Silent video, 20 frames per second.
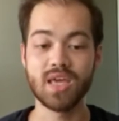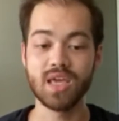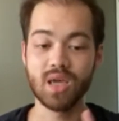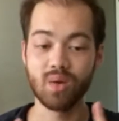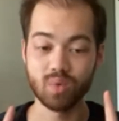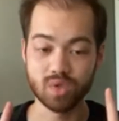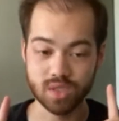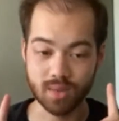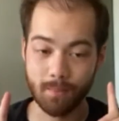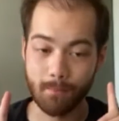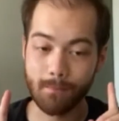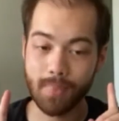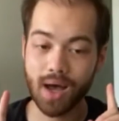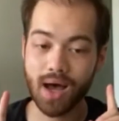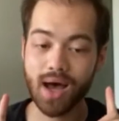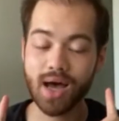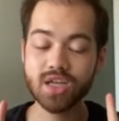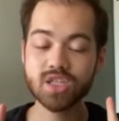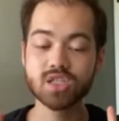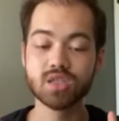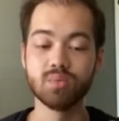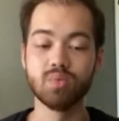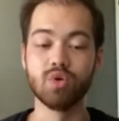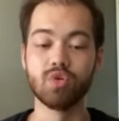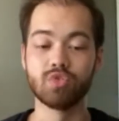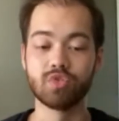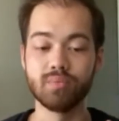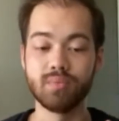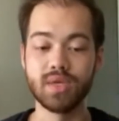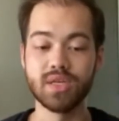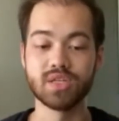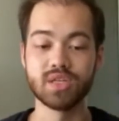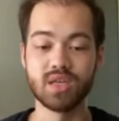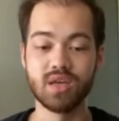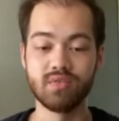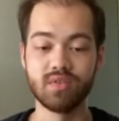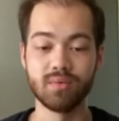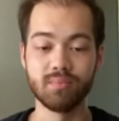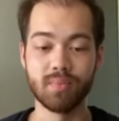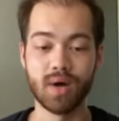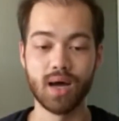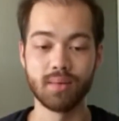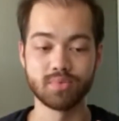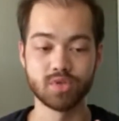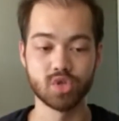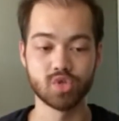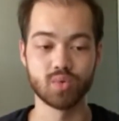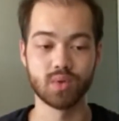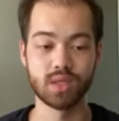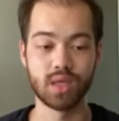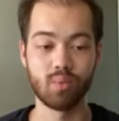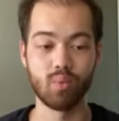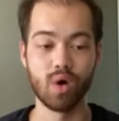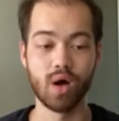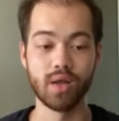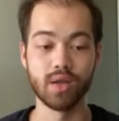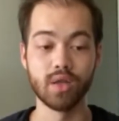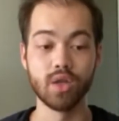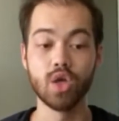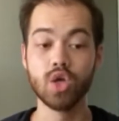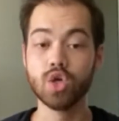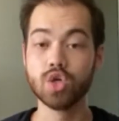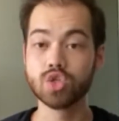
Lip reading: It was impossible for me to give the mobsters what they wanted.